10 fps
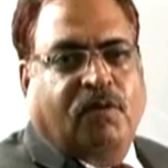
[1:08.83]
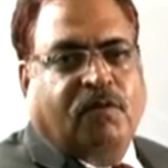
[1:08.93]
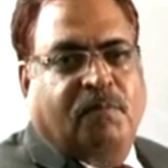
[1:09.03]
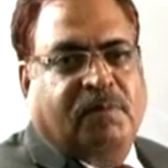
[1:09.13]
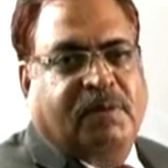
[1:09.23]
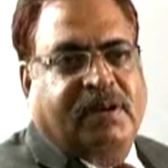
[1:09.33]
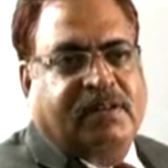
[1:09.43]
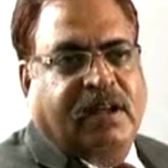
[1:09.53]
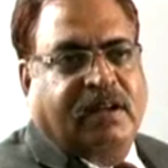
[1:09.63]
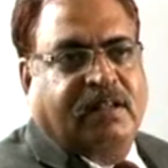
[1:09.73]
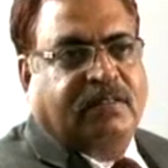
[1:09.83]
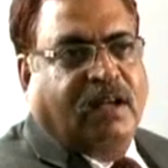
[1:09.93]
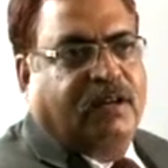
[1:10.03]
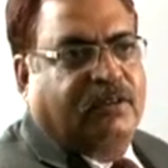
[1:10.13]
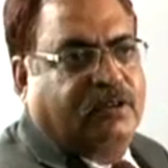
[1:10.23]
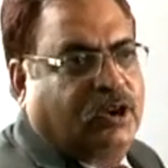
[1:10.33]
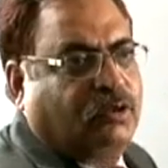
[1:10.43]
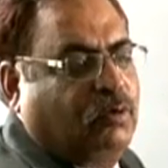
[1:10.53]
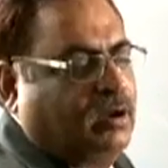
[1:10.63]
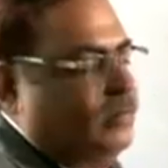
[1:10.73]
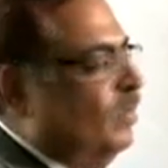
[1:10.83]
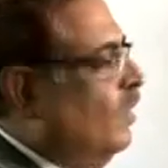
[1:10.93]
of complementary angles are equal.